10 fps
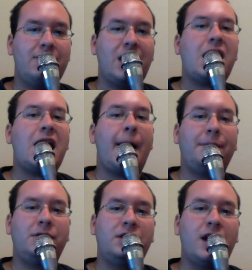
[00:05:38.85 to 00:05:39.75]
If that
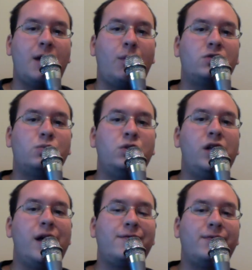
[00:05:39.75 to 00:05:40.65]
happens, the networks
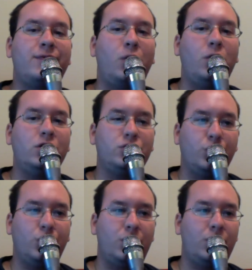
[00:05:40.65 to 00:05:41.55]
will have full
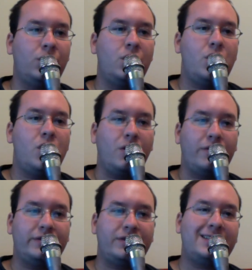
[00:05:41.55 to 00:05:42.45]
control
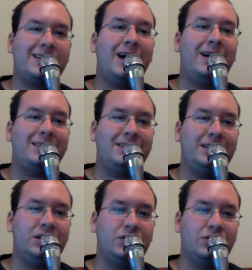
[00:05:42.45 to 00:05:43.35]
over the site's
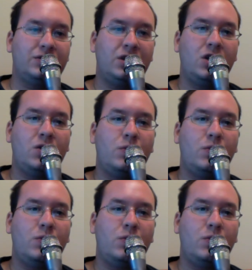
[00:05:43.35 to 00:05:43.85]
content deals,